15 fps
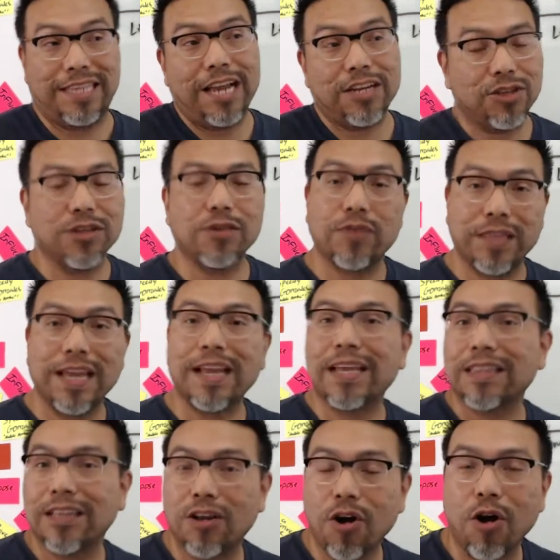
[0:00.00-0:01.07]
actually when I
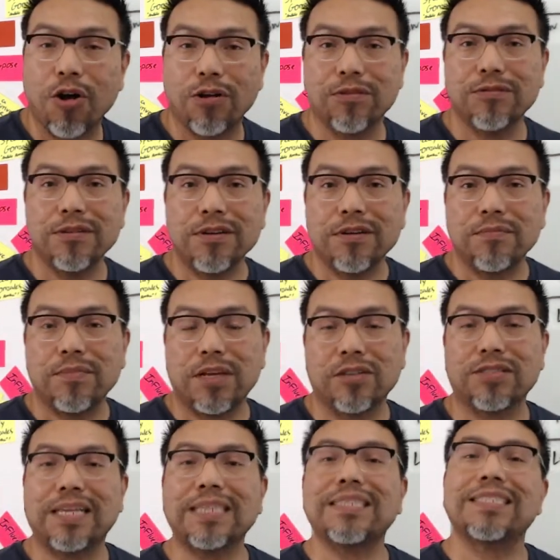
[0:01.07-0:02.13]
get the call
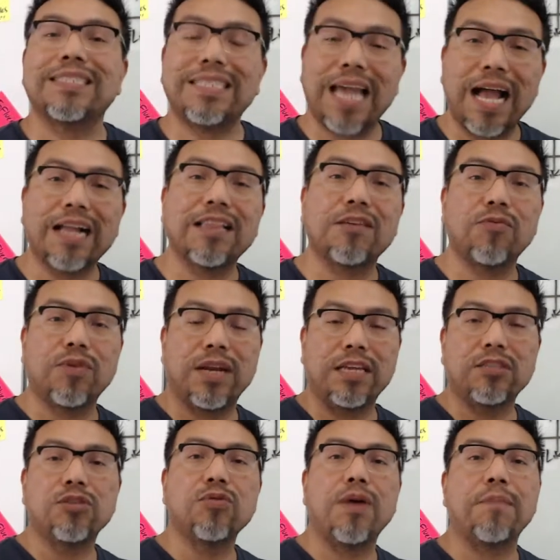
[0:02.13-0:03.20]
because that's exactly what I
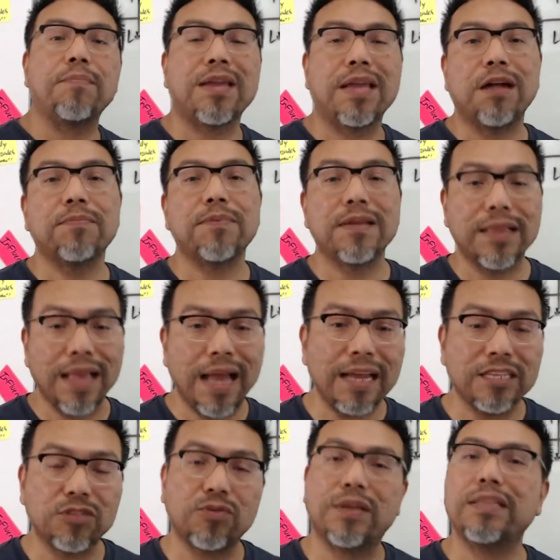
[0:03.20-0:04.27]
do. I've been helping
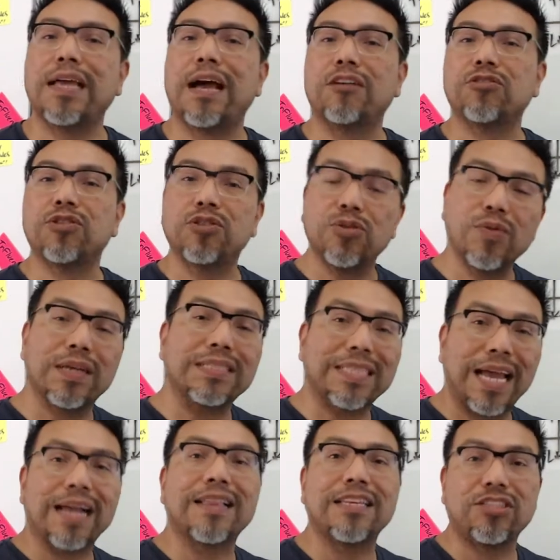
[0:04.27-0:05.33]
clients right now to do
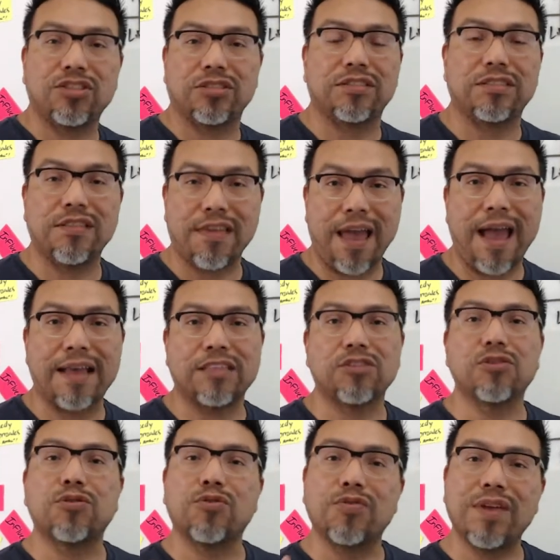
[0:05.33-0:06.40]
exactly just that,
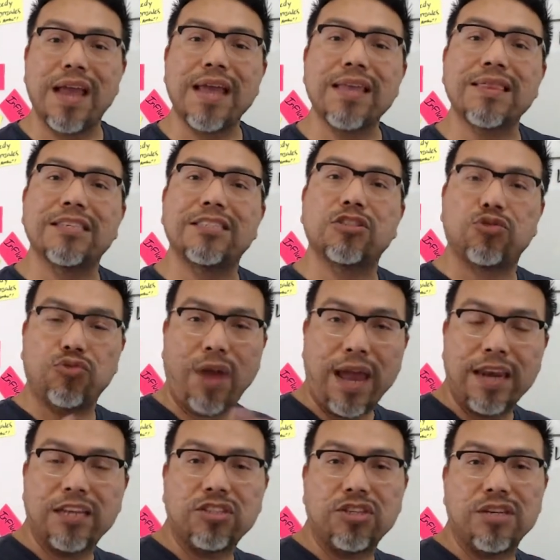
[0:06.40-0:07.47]
to create this
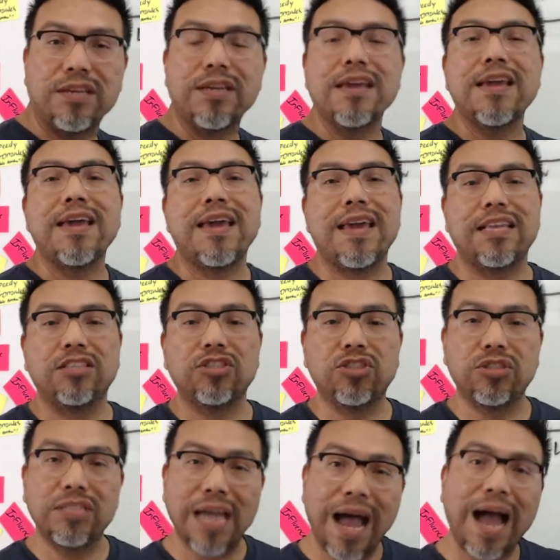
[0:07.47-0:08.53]
strategy and
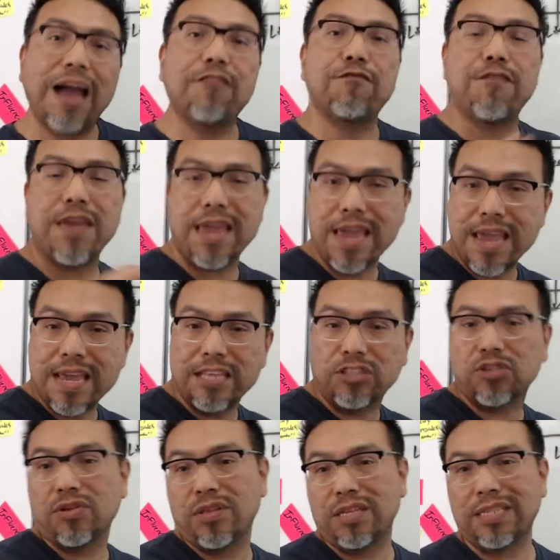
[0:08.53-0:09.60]
dive
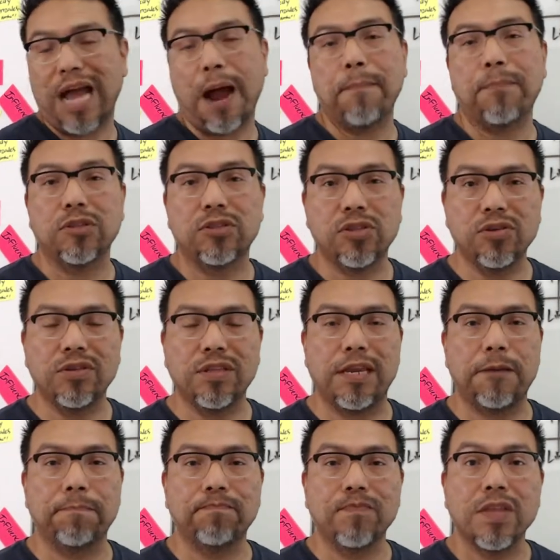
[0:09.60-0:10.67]
into this
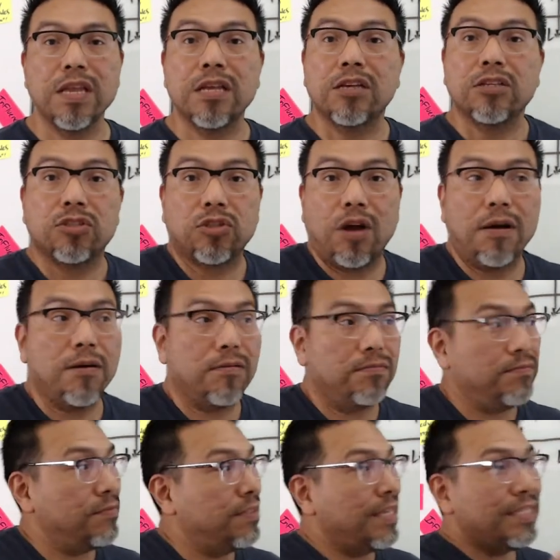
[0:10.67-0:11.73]
opportunity. So,
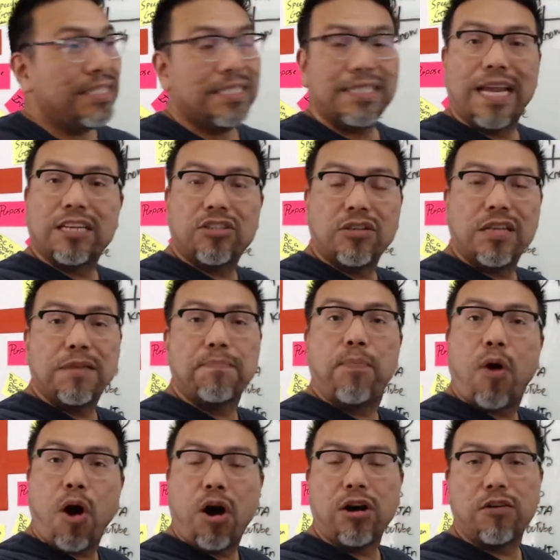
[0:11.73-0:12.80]
this is actually
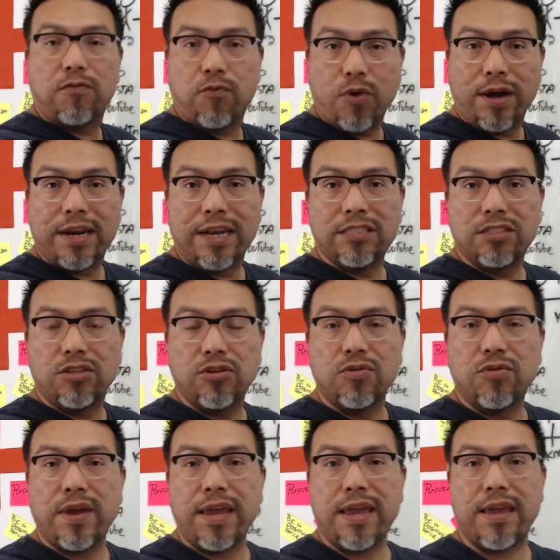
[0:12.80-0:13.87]
part of what I
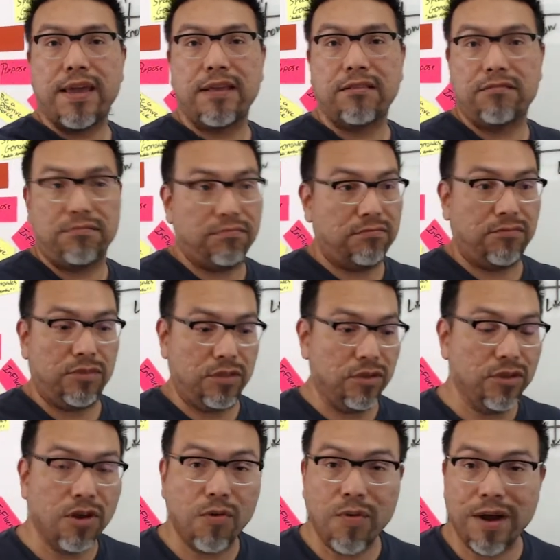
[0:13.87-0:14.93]
do, and you
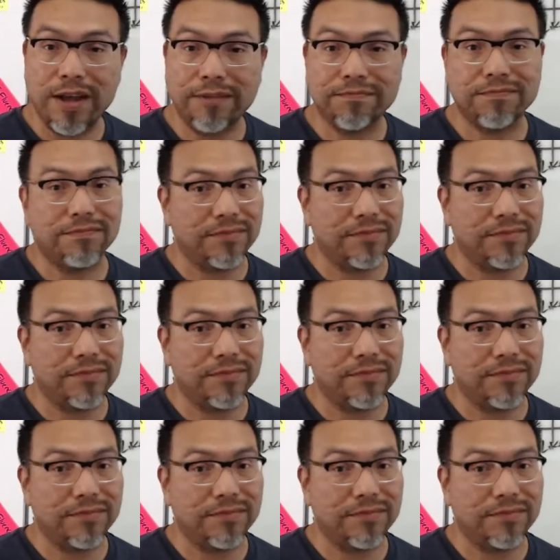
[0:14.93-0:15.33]
know what?